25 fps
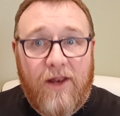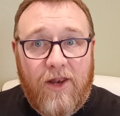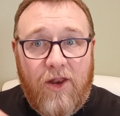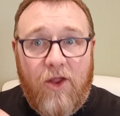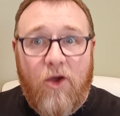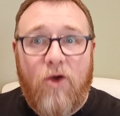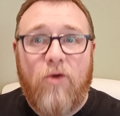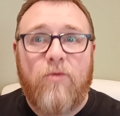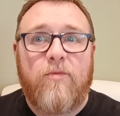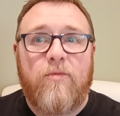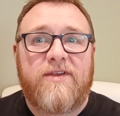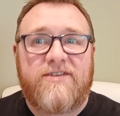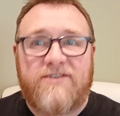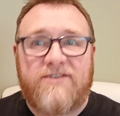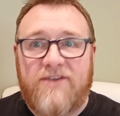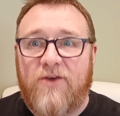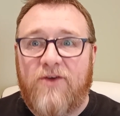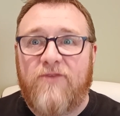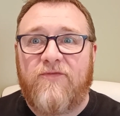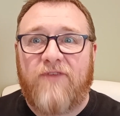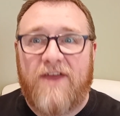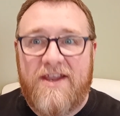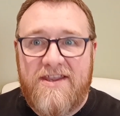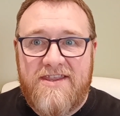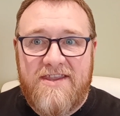lock
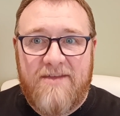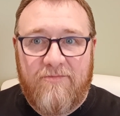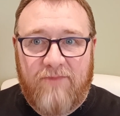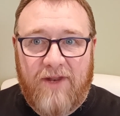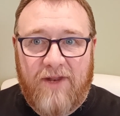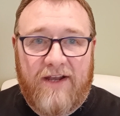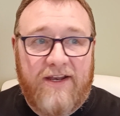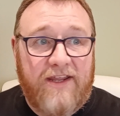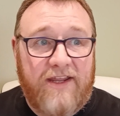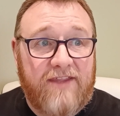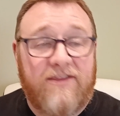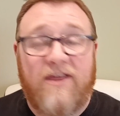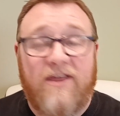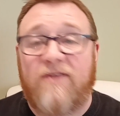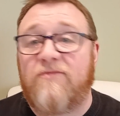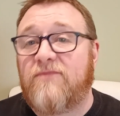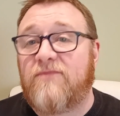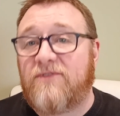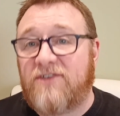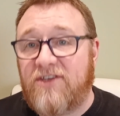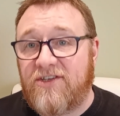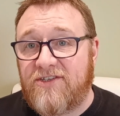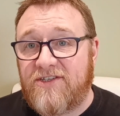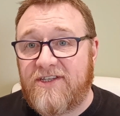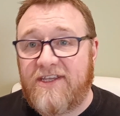myself in the bloody
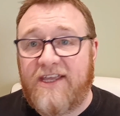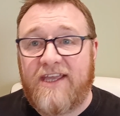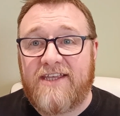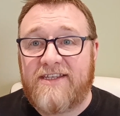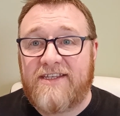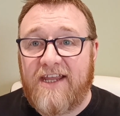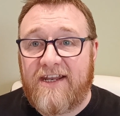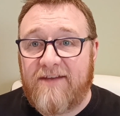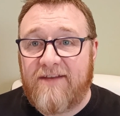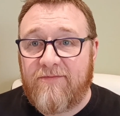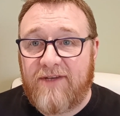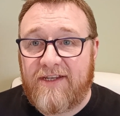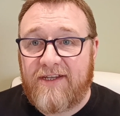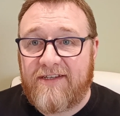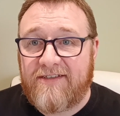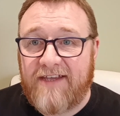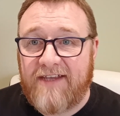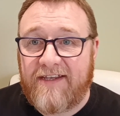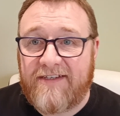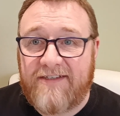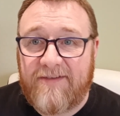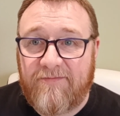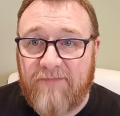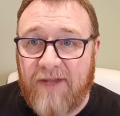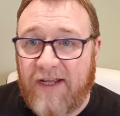thing, just in case anybody
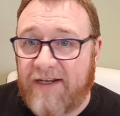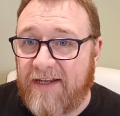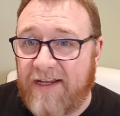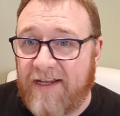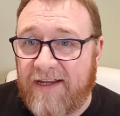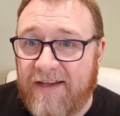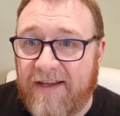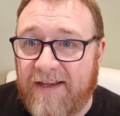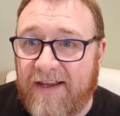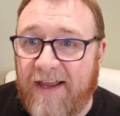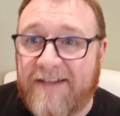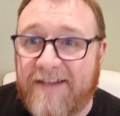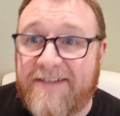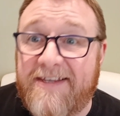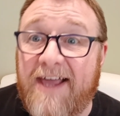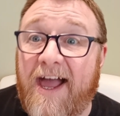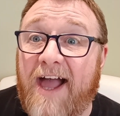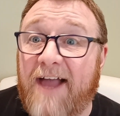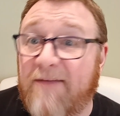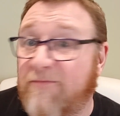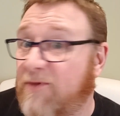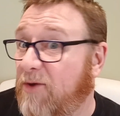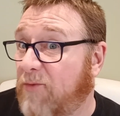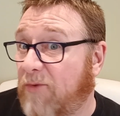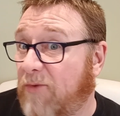decides to bloody
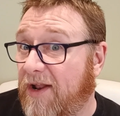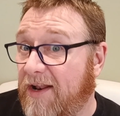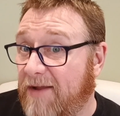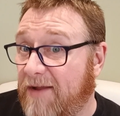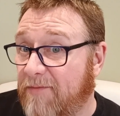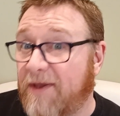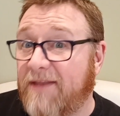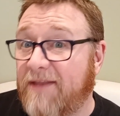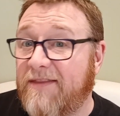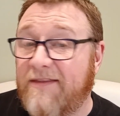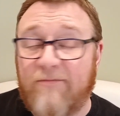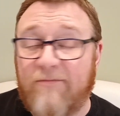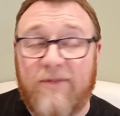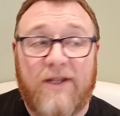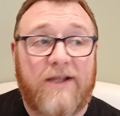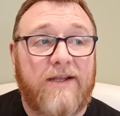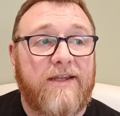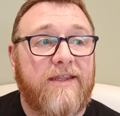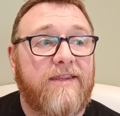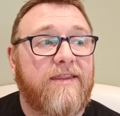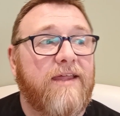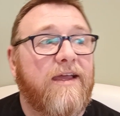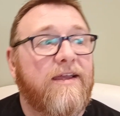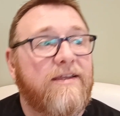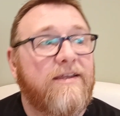attack me while I'm in the
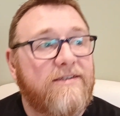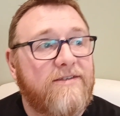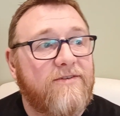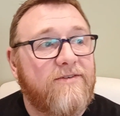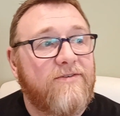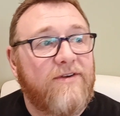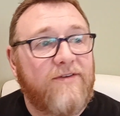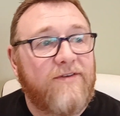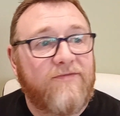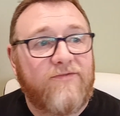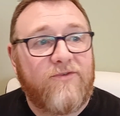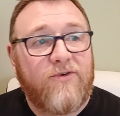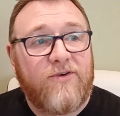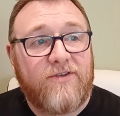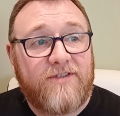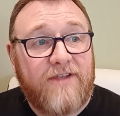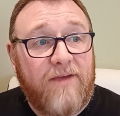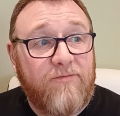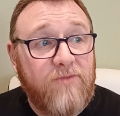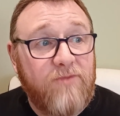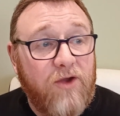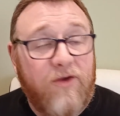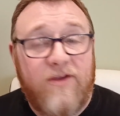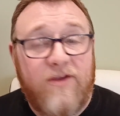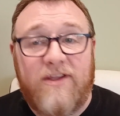bloody thing. So of course
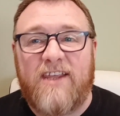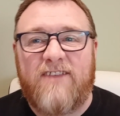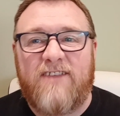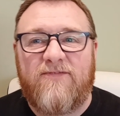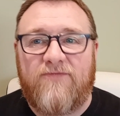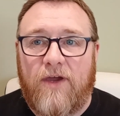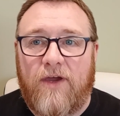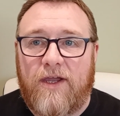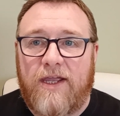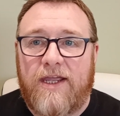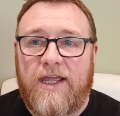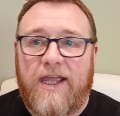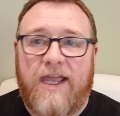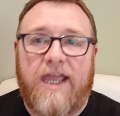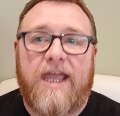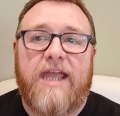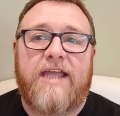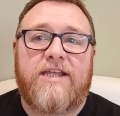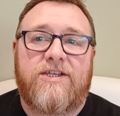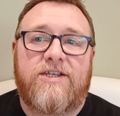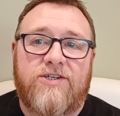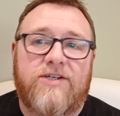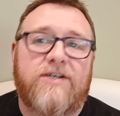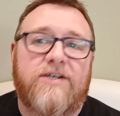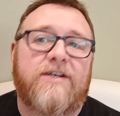I'm now in this fucking
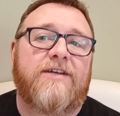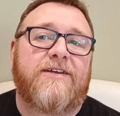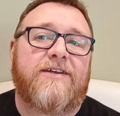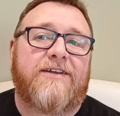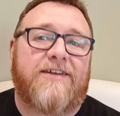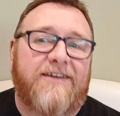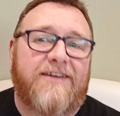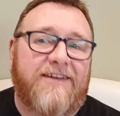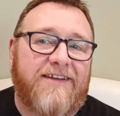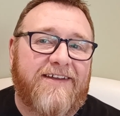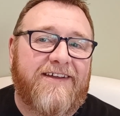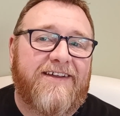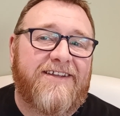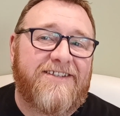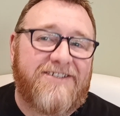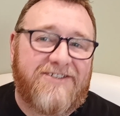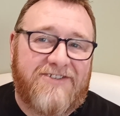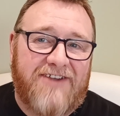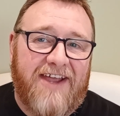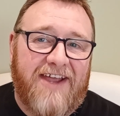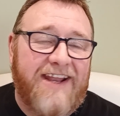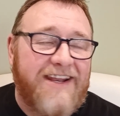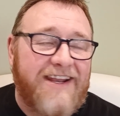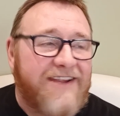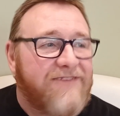cage
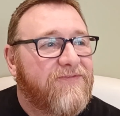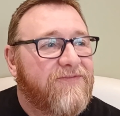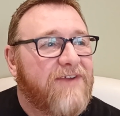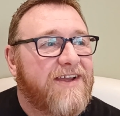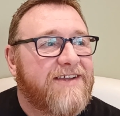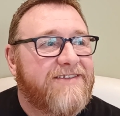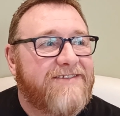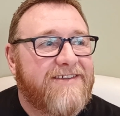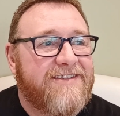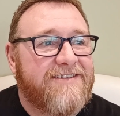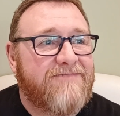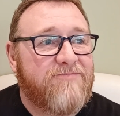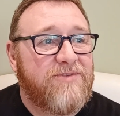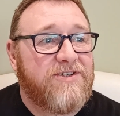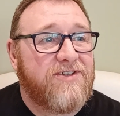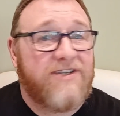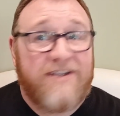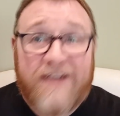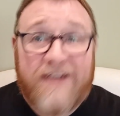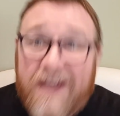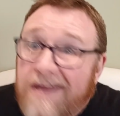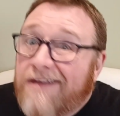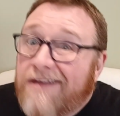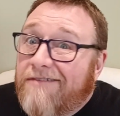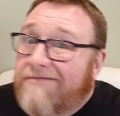trying to fix this
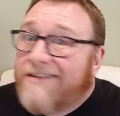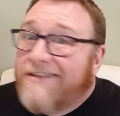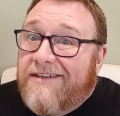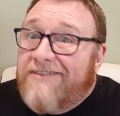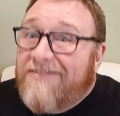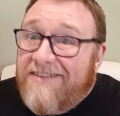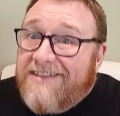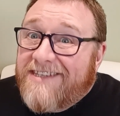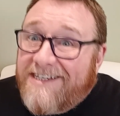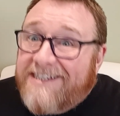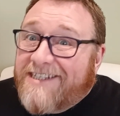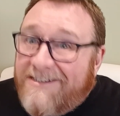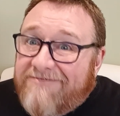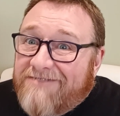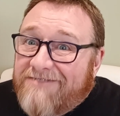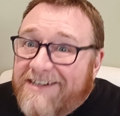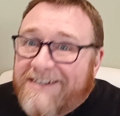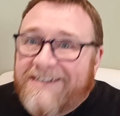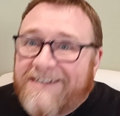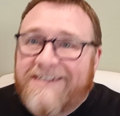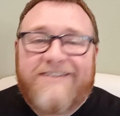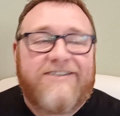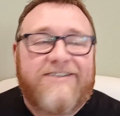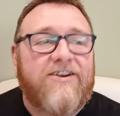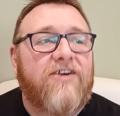machine. There's all these
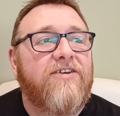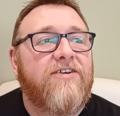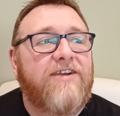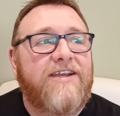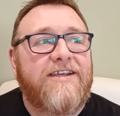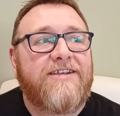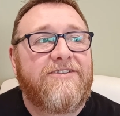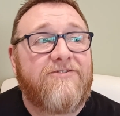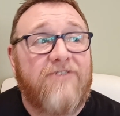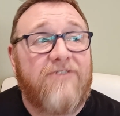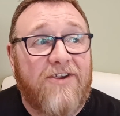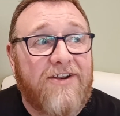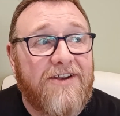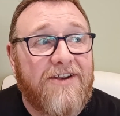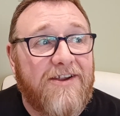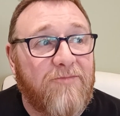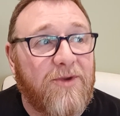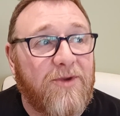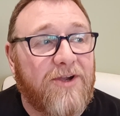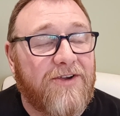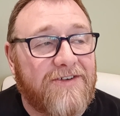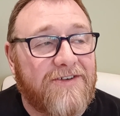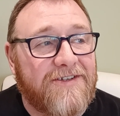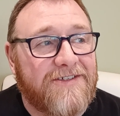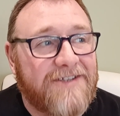twitching junkies running
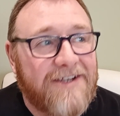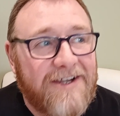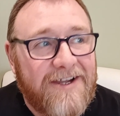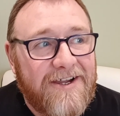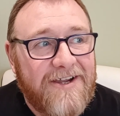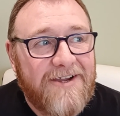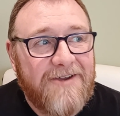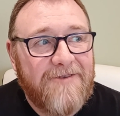about us,